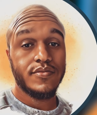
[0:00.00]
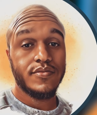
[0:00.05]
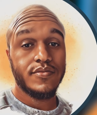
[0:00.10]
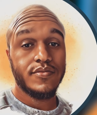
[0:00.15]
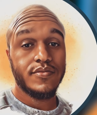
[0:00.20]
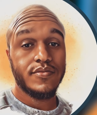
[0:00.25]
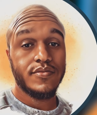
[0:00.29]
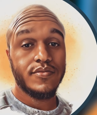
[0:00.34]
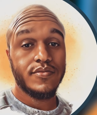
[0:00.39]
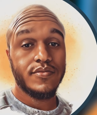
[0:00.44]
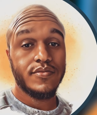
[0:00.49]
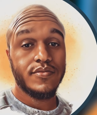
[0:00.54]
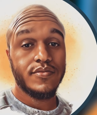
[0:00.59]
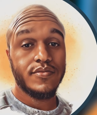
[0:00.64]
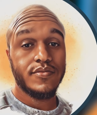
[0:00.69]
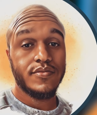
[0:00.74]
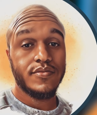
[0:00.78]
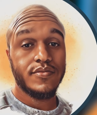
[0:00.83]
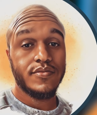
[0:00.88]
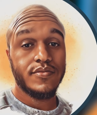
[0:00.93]

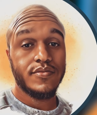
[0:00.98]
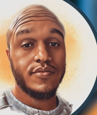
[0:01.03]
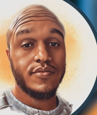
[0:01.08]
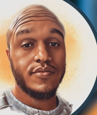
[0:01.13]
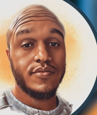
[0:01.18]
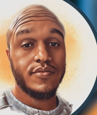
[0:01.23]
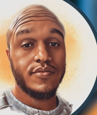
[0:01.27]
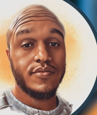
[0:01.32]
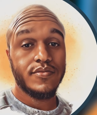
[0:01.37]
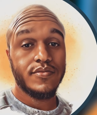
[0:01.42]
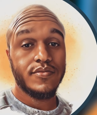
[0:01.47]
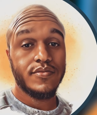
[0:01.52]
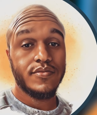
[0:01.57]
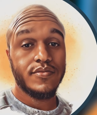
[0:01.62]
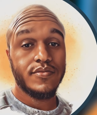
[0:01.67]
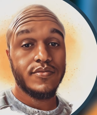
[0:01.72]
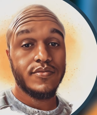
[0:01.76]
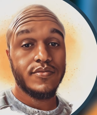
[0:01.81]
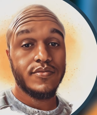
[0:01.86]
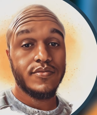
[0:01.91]

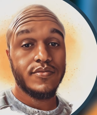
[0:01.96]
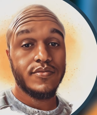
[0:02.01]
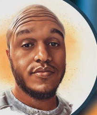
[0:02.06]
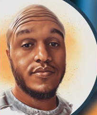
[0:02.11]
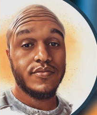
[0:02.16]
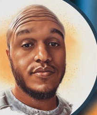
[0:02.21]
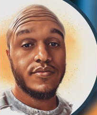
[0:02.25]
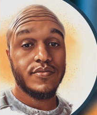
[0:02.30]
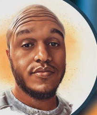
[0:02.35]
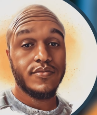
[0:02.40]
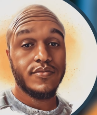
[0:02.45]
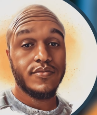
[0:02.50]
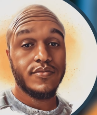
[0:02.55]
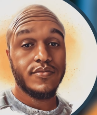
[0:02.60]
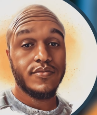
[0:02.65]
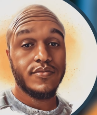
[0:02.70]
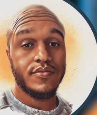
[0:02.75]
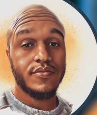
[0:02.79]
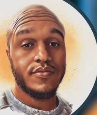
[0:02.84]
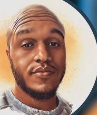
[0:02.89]

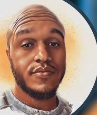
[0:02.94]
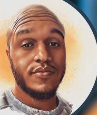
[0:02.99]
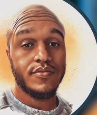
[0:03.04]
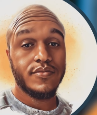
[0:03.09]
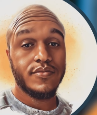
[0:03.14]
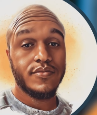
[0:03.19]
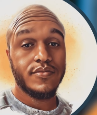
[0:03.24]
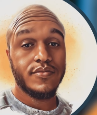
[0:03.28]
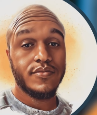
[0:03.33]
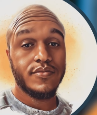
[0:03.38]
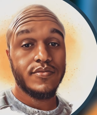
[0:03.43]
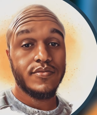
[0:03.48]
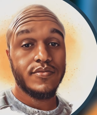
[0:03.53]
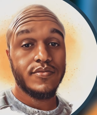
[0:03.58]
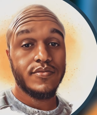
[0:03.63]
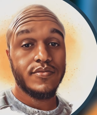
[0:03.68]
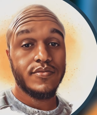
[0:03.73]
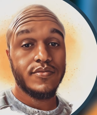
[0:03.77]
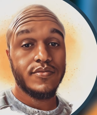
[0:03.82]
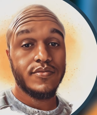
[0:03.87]

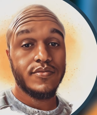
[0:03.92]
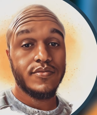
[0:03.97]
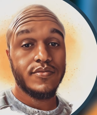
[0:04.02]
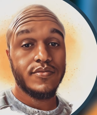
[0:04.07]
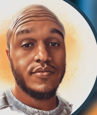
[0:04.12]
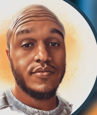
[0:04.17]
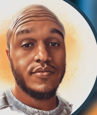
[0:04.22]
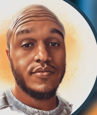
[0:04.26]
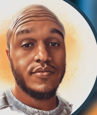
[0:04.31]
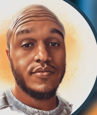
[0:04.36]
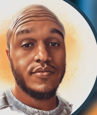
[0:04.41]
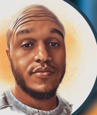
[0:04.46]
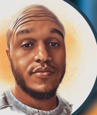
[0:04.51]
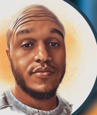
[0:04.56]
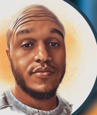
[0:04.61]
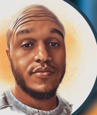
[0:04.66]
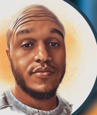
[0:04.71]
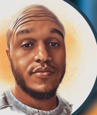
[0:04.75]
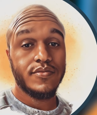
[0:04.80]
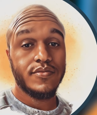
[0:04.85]

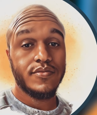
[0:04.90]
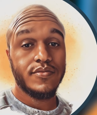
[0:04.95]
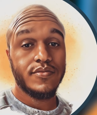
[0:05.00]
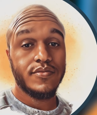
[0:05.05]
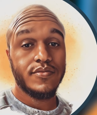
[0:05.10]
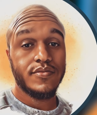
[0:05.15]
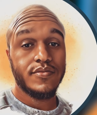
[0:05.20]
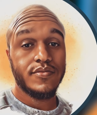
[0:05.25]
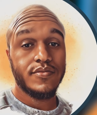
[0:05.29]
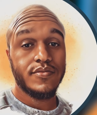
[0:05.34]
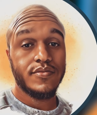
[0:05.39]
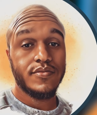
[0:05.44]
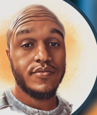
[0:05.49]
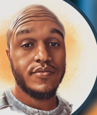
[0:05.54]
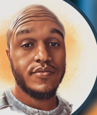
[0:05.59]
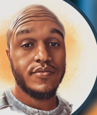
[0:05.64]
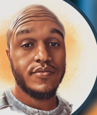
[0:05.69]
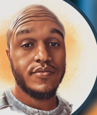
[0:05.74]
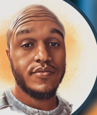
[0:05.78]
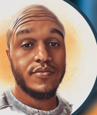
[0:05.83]

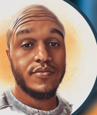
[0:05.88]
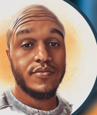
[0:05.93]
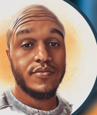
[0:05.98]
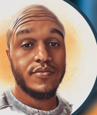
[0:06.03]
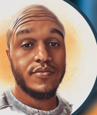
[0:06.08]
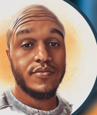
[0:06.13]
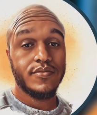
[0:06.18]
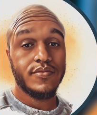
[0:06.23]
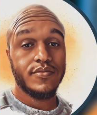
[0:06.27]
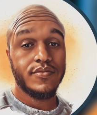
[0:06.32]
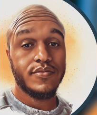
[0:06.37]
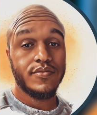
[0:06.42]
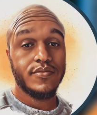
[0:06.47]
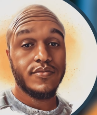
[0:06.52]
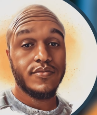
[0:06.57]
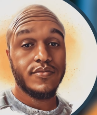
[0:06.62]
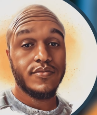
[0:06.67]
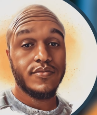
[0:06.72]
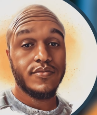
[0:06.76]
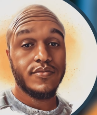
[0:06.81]

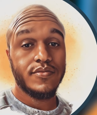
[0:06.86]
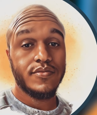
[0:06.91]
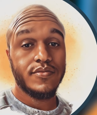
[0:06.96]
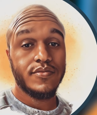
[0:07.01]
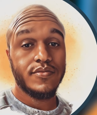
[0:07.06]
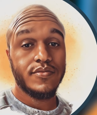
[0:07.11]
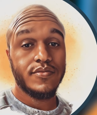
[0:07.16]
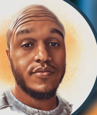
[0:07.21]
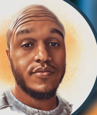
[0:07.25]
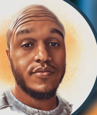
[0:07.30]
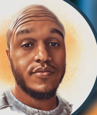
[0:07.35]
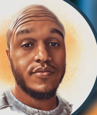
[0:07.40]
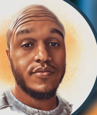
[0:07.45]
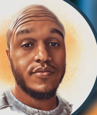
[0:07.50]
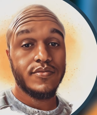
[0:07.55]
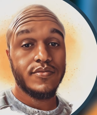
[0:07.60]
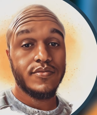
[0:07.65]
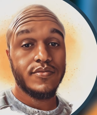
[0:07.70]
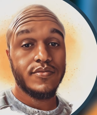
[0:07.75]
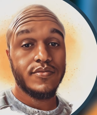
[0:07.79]

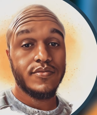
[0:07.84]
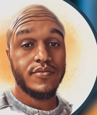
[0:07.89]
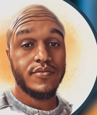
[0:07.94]
(no lip movement)